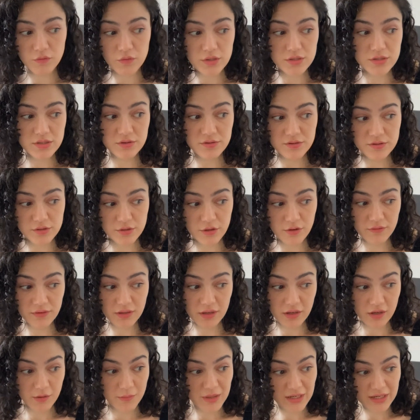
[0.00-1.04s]
reserved
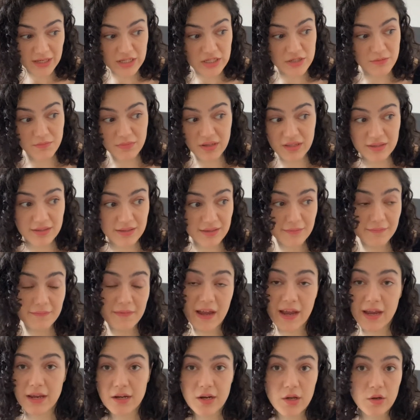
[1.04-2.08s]
accommodation, but
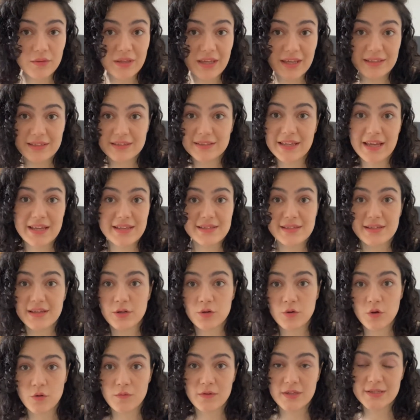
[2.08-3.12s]
I know that that's not
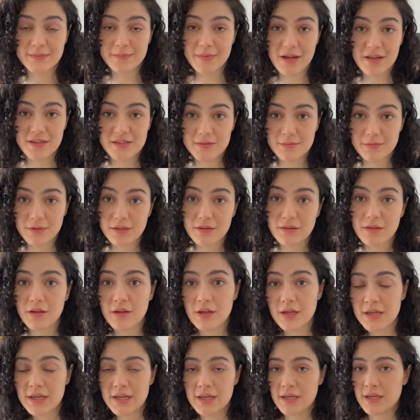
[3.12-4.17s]
always possible.
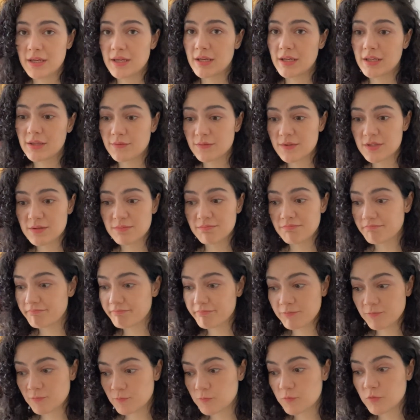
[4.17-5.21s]
It wasn't
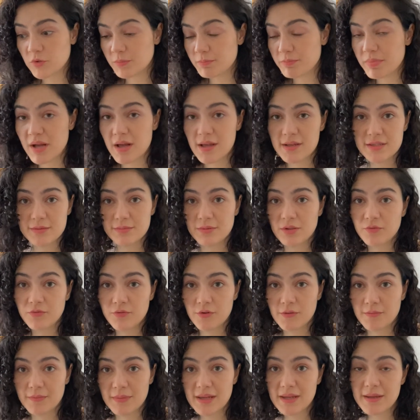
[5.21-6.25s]
possible
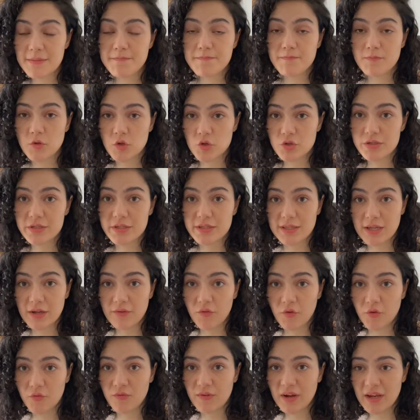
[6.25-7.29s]
for me. Usually they
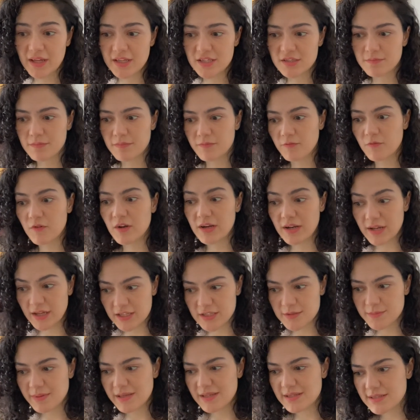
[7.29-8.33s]
were very, very
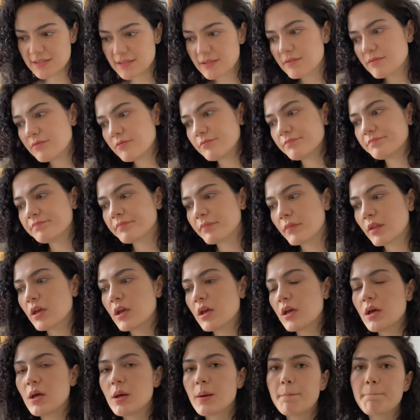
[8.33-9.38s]
expensive,
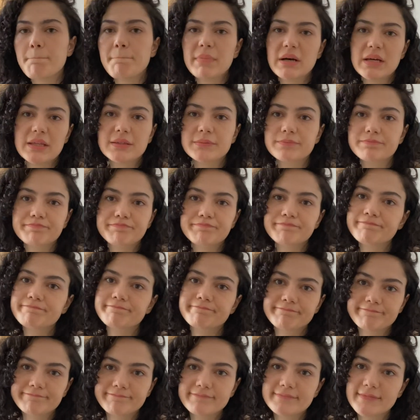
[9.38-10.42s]
but
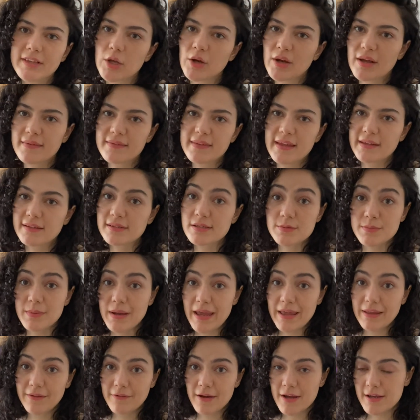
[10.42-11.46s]
yeah, that is
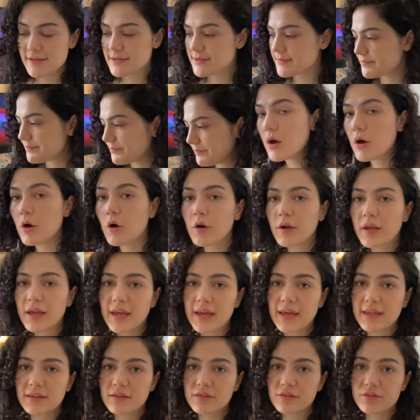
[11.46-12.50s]
my advice.
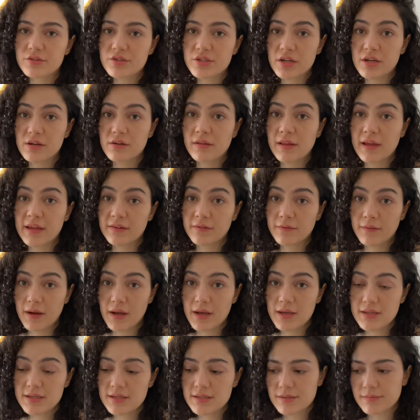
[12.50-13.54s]
Okay, another general
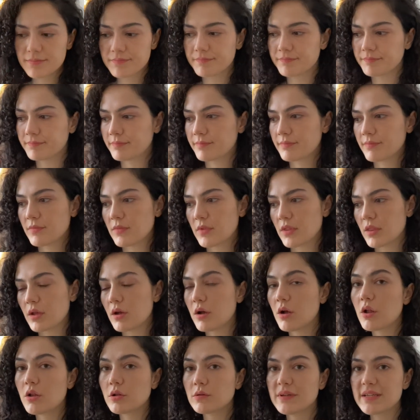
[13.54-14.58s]
advice:
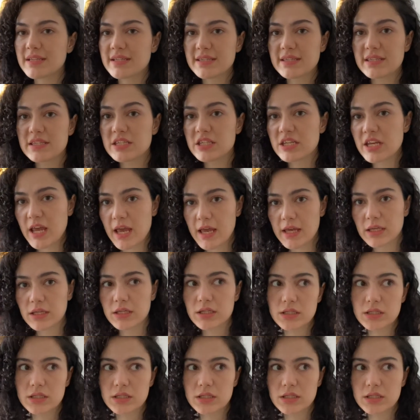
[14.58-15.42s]
always check